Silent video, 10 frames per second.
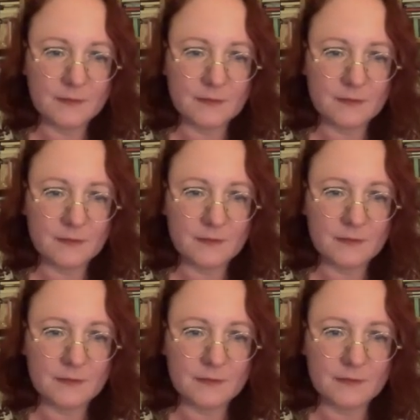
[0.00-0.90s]

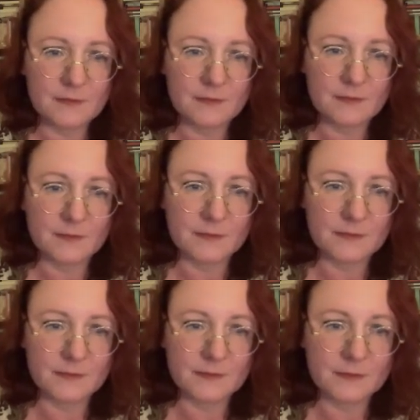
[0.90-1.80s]

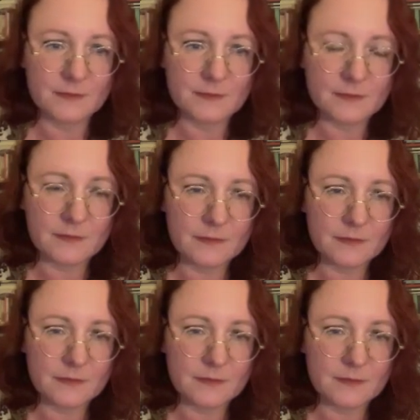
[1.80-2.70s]

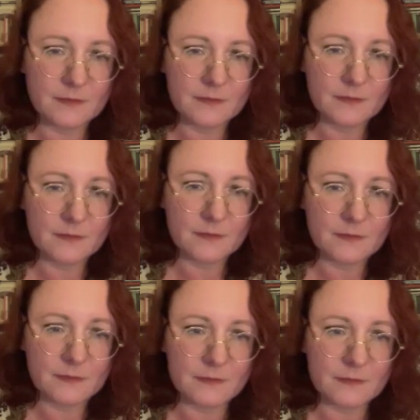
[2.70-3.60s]

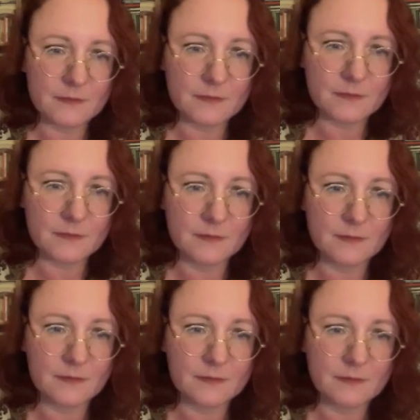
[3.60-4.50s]

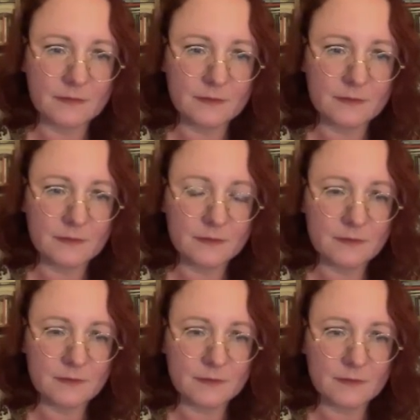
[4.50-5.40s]

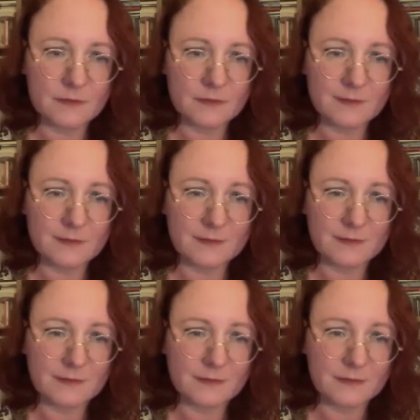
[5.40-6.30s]

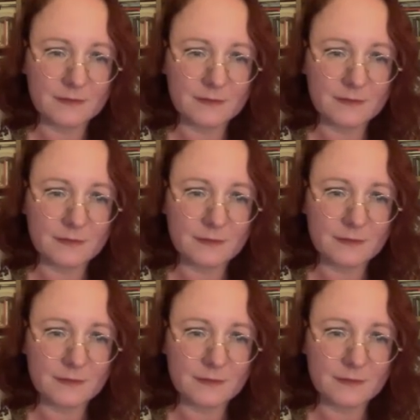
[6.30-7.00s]
This person isn't speaking.